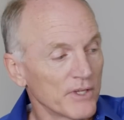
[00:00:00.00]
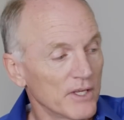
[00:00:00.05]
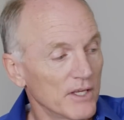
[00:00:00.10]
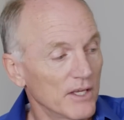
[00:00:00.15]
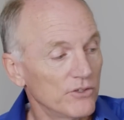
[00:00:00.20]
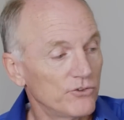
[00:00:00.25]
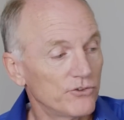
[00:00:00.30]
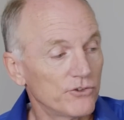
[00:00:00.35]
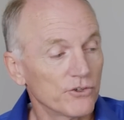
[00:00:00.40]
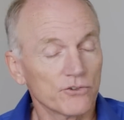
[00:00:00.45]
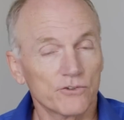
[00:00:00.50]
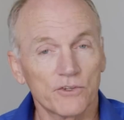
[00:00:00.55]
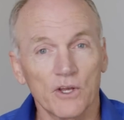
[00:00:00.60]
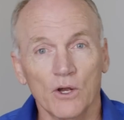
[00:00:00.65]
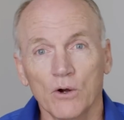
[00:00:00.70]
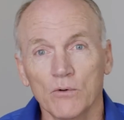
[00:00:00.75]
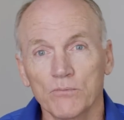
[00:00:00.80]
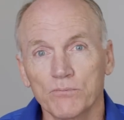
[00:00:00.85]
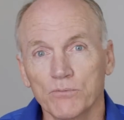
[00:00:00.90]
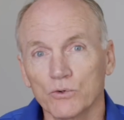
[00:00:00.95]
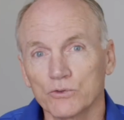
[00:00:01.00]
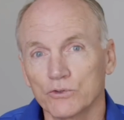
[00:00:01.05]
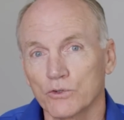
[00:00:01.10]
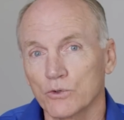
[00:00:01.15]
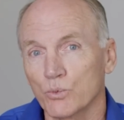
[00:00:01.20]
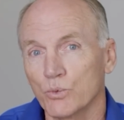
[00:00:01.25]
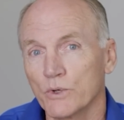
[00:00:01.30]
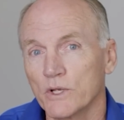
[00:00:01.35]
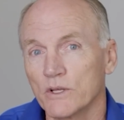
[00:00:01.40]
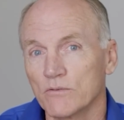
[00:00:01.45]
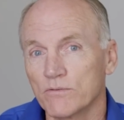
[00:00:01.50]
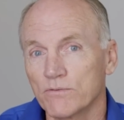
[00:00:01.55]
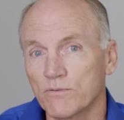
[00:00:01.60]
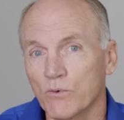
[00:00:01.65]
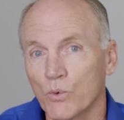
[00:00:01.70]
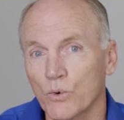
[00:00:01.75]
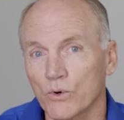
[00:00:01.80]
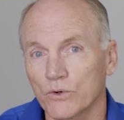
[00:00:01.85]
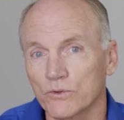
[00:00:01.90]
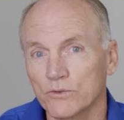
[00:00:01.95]
It's just helpful to
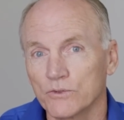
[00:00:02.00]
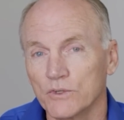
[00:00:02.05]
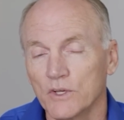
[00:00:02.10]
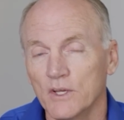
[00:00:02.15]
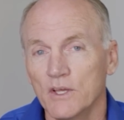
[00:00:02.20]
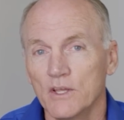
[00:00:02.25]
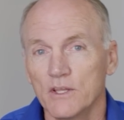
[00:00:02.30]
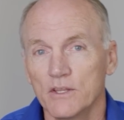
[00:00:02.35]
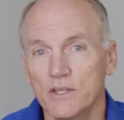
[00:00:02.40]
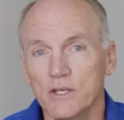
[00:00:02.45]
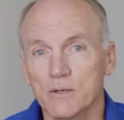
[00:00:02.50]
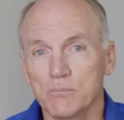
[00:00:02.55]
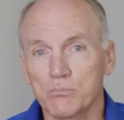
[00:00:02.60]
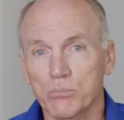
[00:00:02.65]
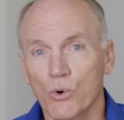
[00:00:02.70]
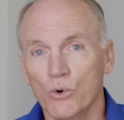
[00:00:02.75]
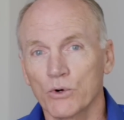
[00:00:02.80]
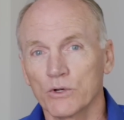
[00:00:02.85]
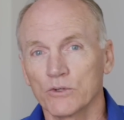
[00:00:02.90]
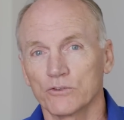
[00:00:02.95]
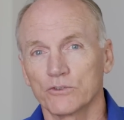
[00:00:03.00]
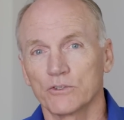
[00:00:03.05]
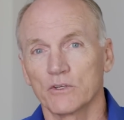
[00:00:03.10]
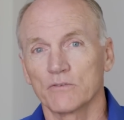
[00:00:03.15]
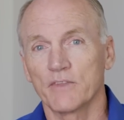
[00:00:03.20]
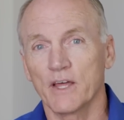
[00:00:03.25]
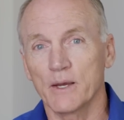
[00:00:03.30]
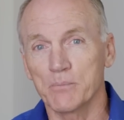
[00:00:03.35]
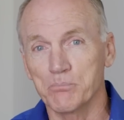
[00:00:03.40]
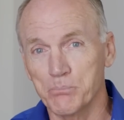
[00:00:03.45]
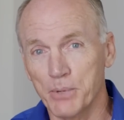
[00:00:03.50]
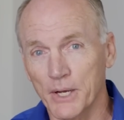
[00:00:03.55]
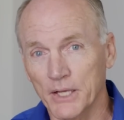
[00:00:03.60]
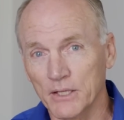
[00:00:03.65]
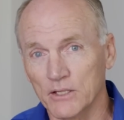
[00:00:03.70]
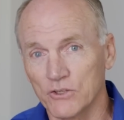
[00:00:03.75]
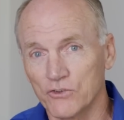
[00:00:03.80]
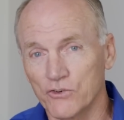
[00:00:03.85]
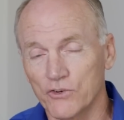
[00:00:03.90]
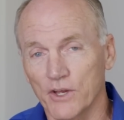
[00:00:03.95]
reinforce the importance of that
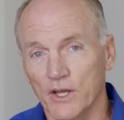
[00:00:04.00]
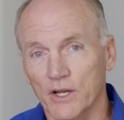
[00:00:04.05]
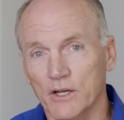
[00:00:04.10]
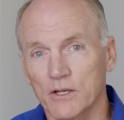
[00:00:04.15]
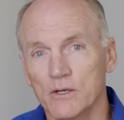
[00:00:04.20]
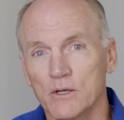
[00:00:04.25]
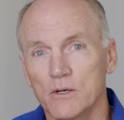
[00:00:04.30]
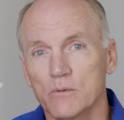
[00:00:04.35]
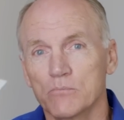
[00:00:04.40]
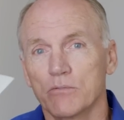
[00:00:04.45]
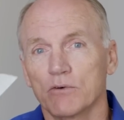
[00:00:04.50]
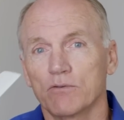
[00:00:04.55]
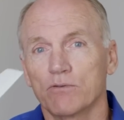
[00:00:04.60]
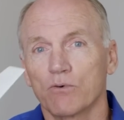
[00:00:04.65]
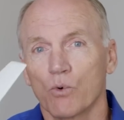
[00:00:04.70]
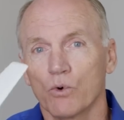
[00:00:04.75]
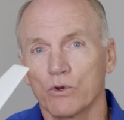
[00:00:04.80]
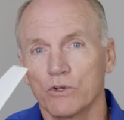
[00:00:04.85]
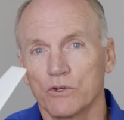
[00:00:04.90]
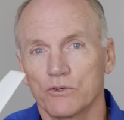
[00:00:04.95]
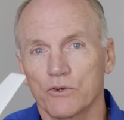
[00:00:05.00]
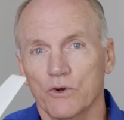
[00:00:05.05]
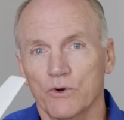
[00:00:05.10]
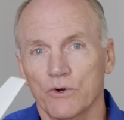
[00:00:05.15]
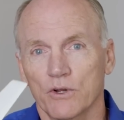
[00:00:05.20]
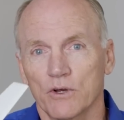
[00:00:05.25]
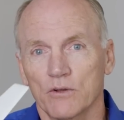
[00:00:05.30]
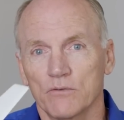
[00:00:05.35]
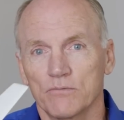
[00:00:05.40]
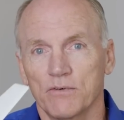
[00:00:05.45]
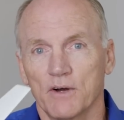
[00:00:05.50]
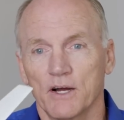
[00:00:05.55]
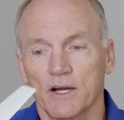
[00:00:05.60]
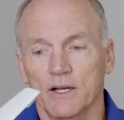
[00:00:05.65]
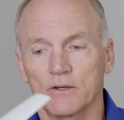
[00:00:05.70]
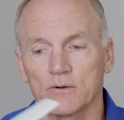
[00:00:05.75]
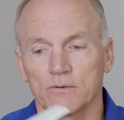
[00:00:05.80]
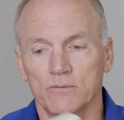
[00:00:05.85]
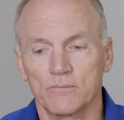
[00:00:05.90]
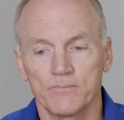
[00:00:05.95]
belly check before you turn on
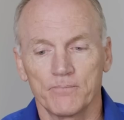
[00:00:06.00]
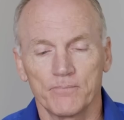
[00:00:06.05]
final.